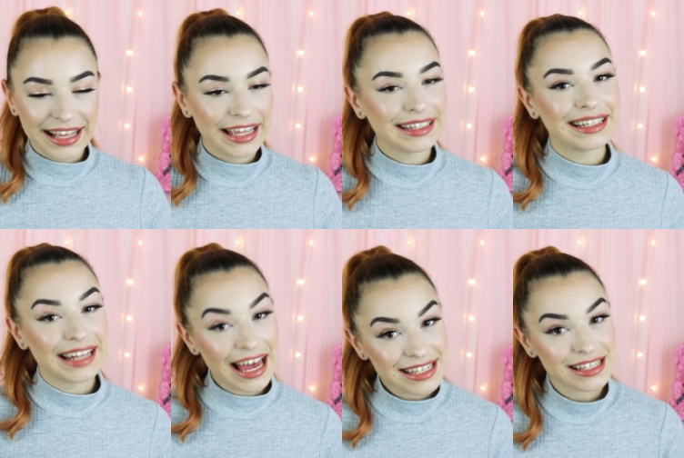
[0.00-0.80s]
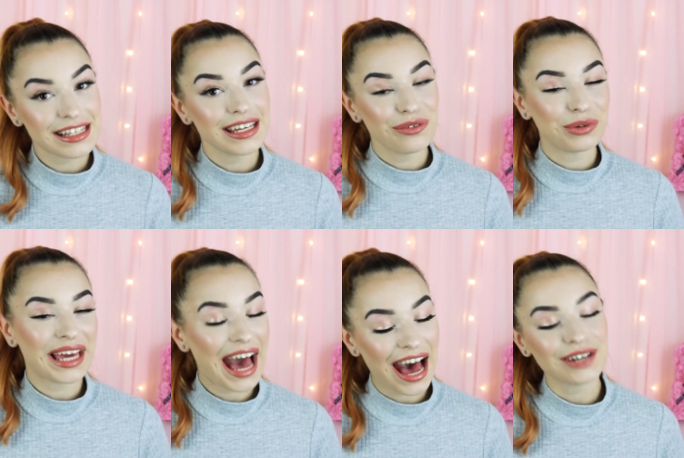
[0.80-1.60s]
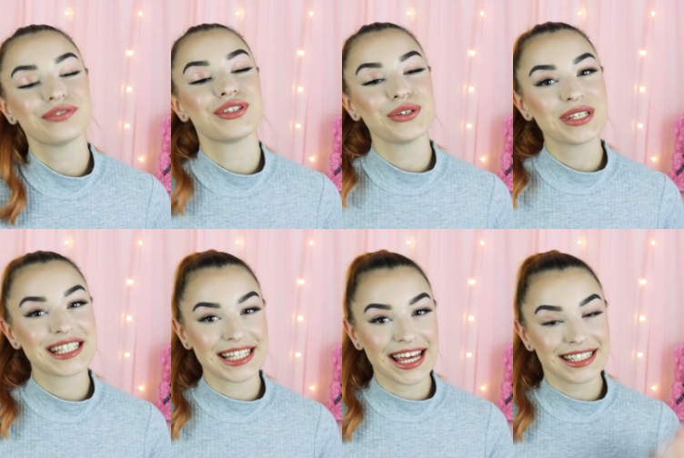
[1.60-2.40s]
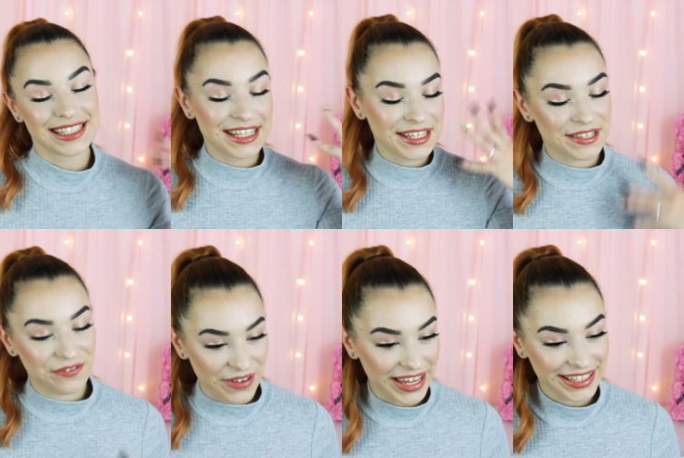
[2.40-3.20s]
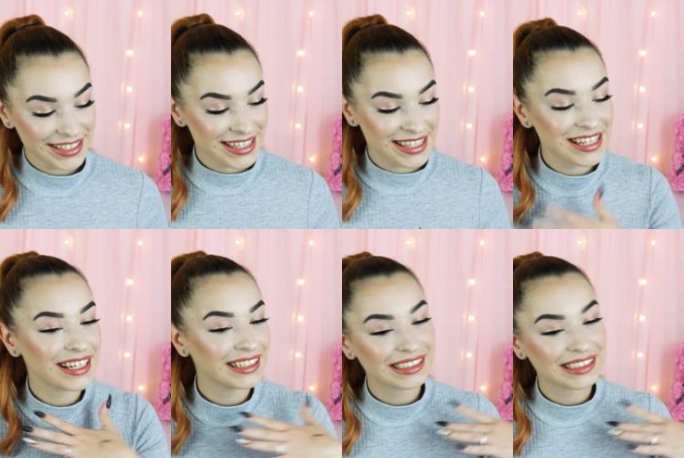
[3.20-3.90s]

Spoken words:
And lastly, we have to set this face